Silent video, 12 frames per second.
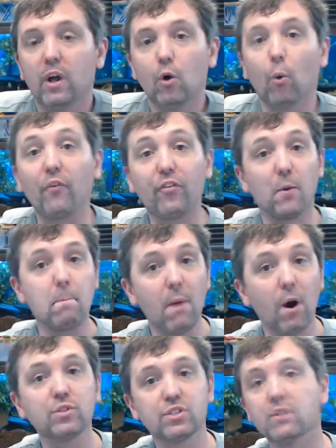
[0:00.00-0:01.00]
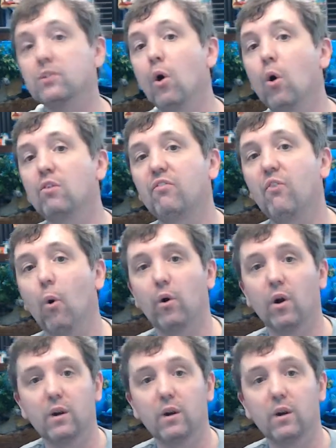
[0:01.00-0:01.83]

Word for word: What they're most known for